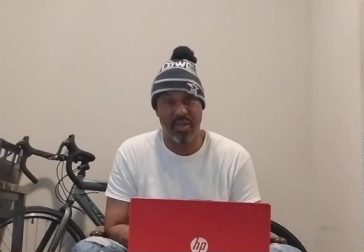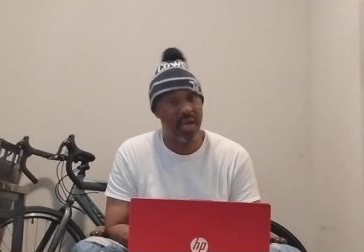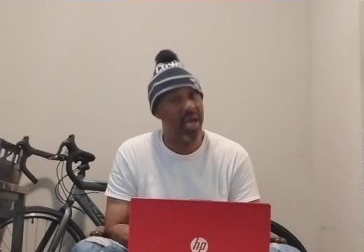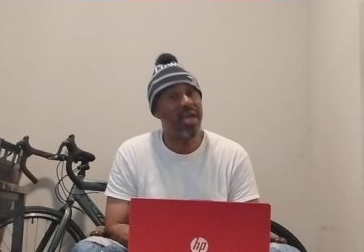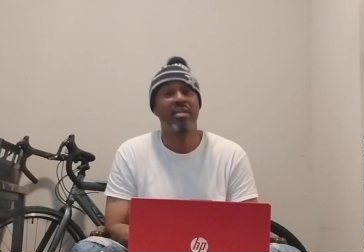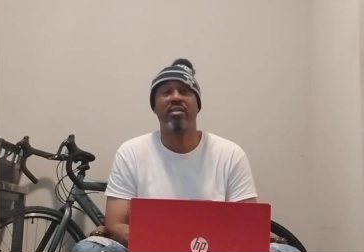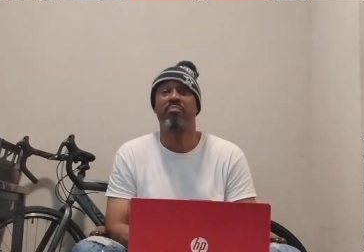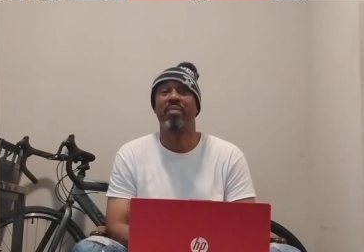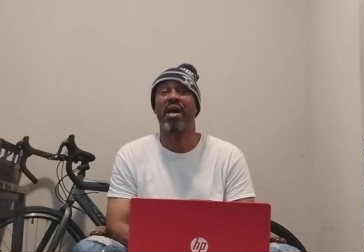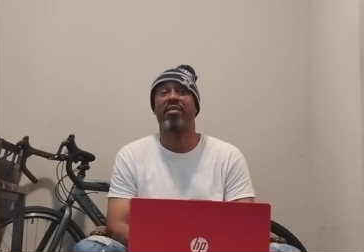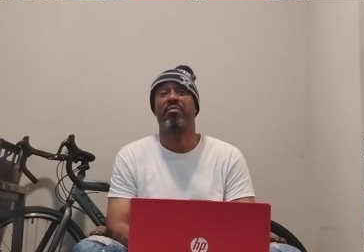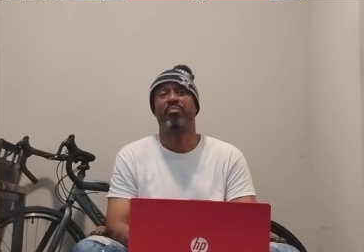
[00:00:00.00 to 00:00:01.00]
Hate is
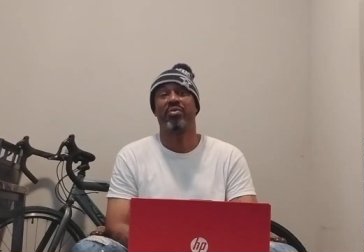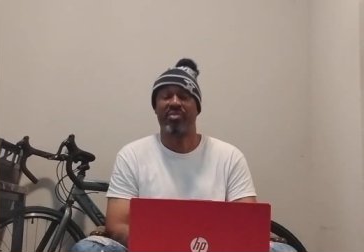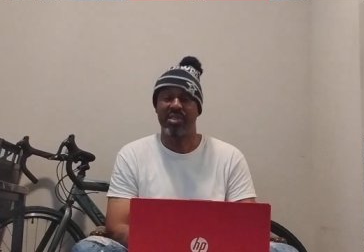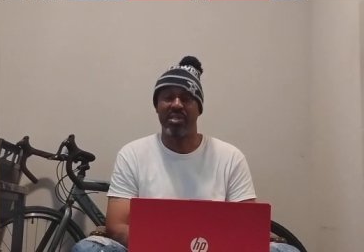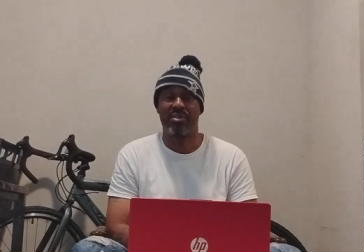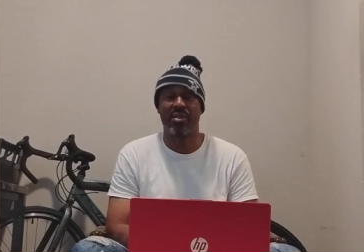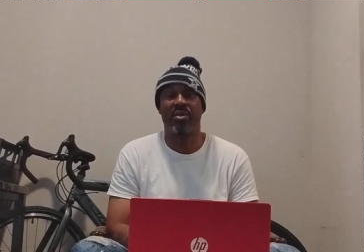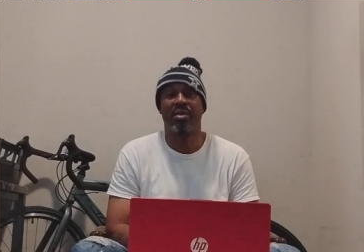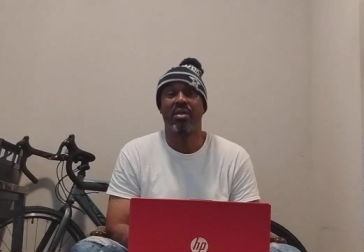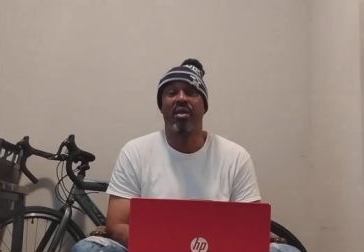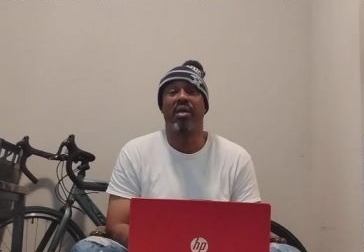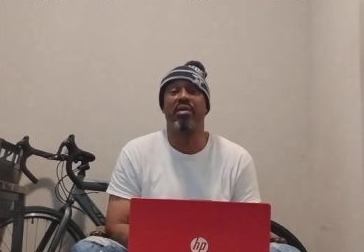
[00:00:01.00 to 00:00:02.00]
about the
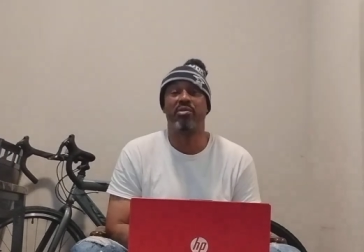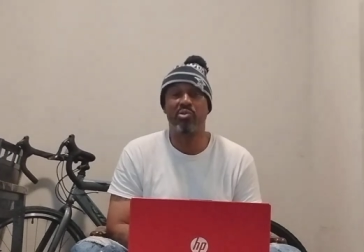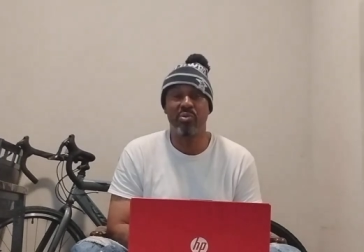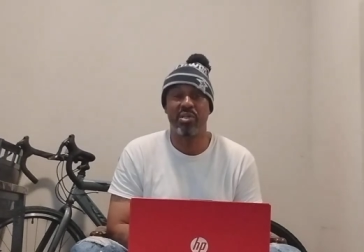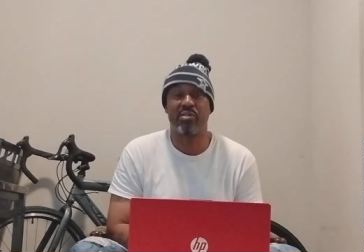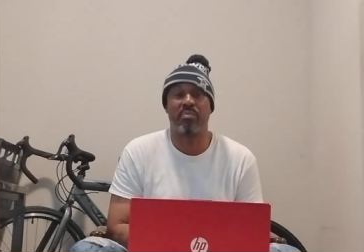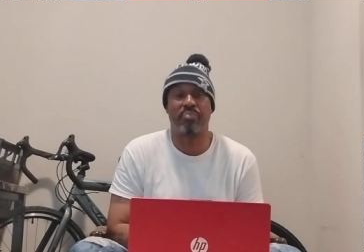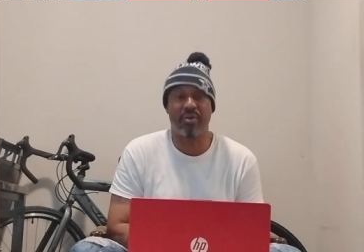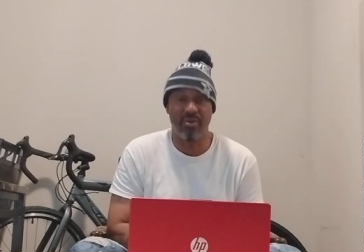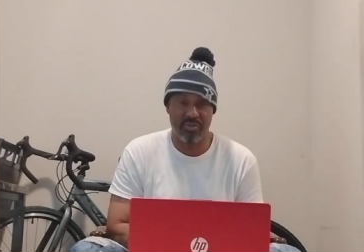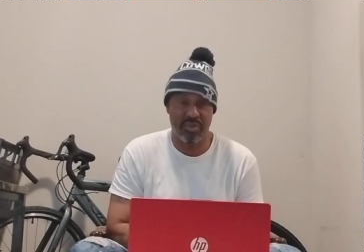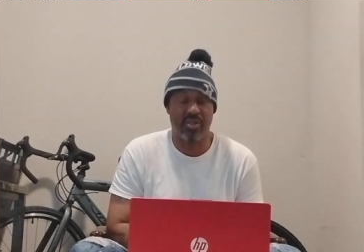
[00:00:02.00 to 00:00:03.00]
position as you as a
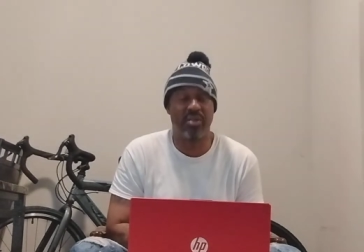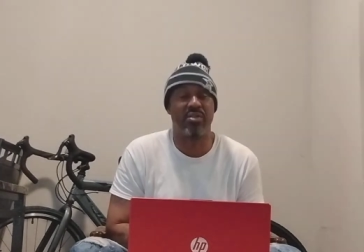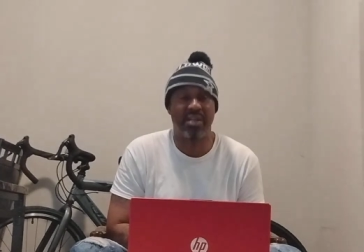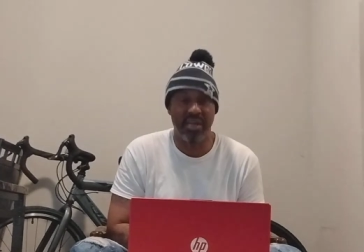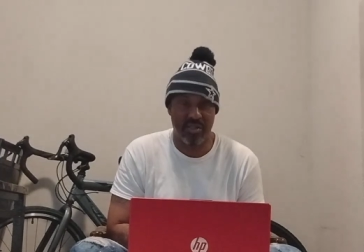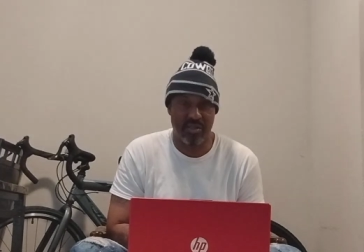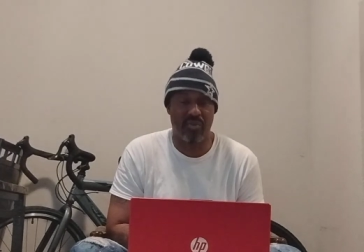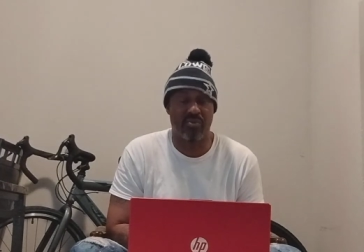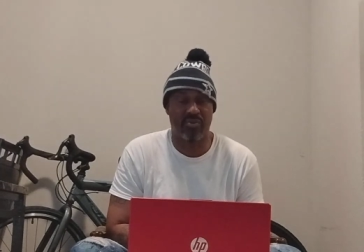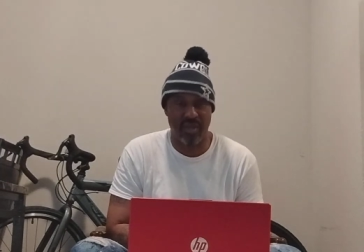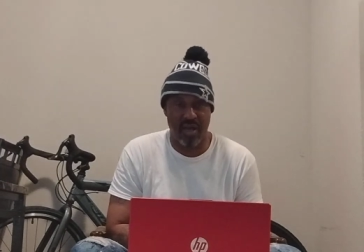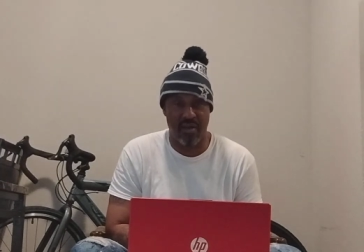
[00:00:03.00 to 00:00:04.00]
person conduct
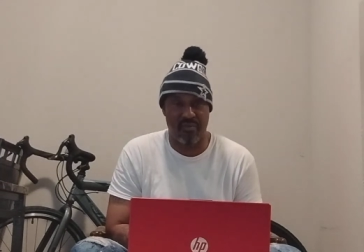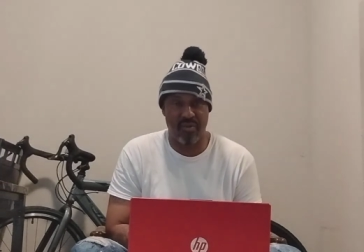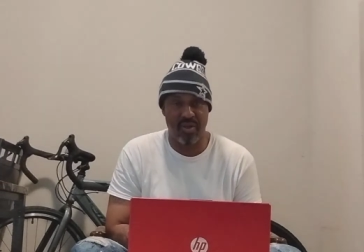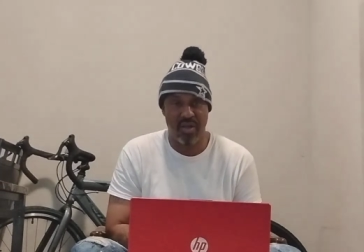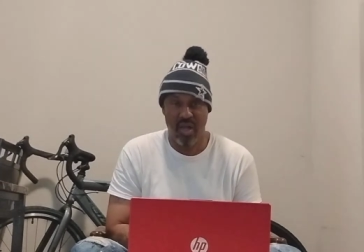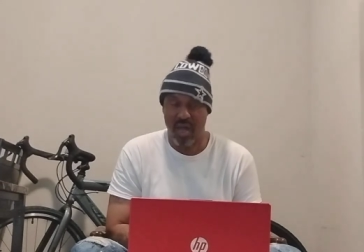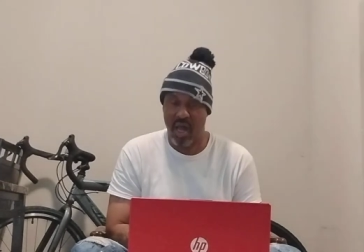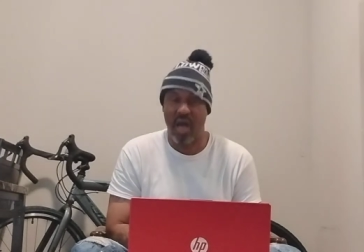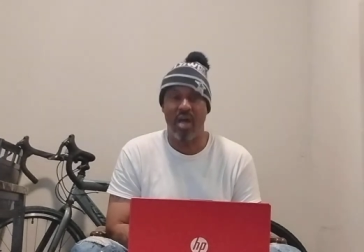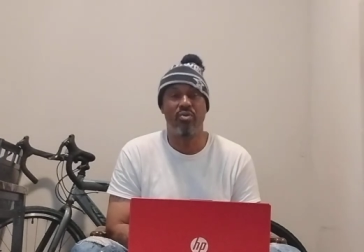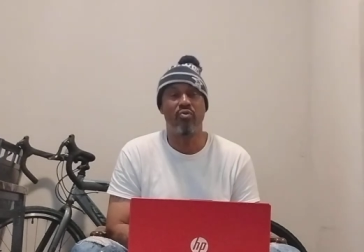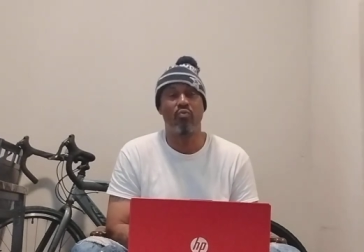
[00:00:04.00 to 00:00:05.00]
yourself.
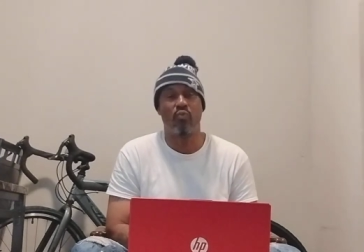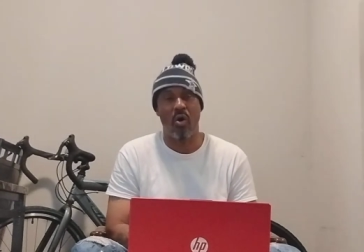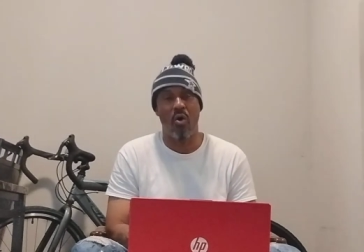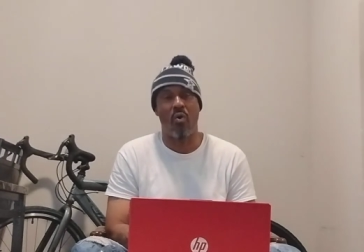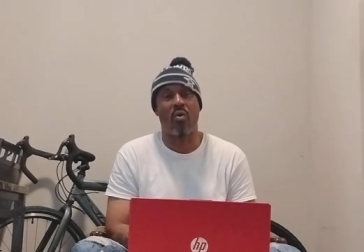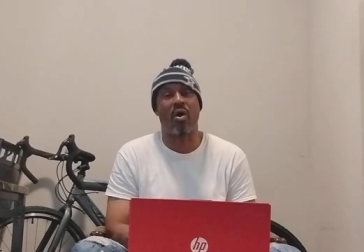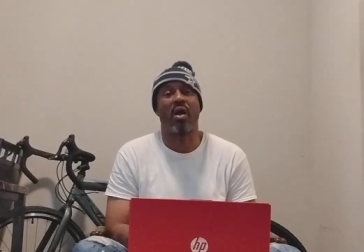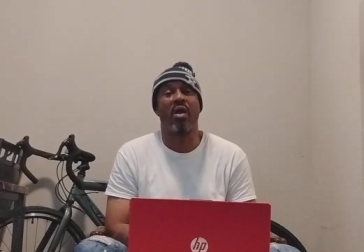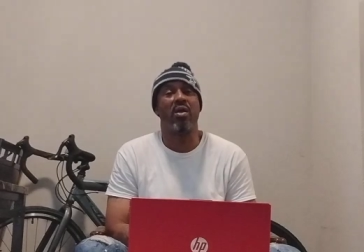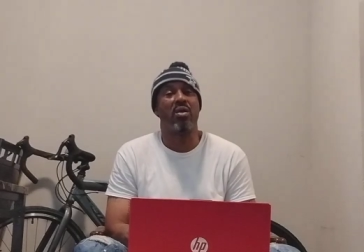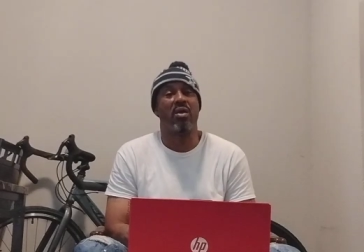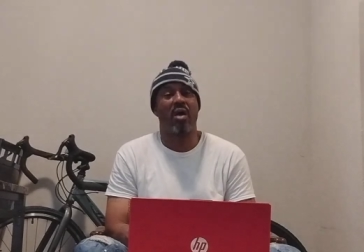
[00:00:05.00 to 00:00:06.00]
How you walk,
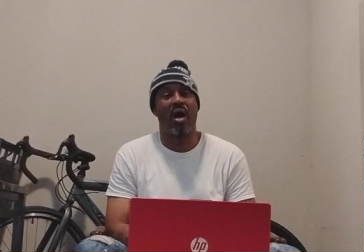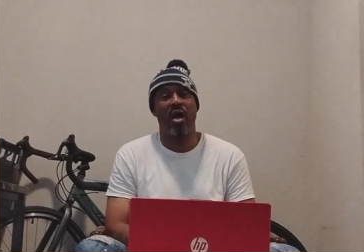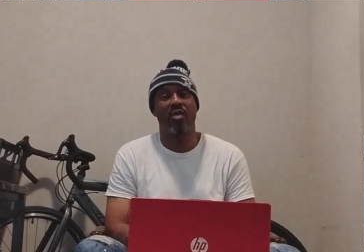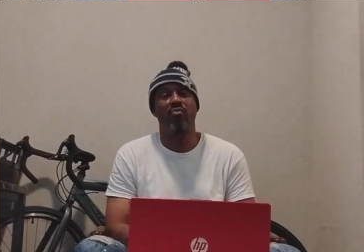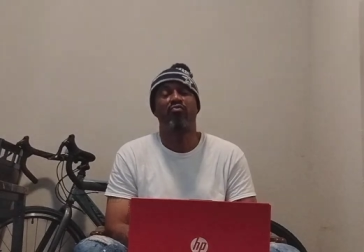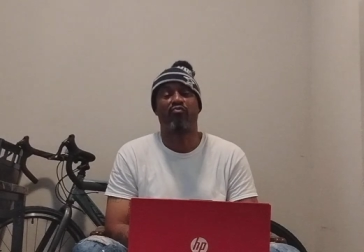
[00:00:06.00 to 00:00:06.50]
how you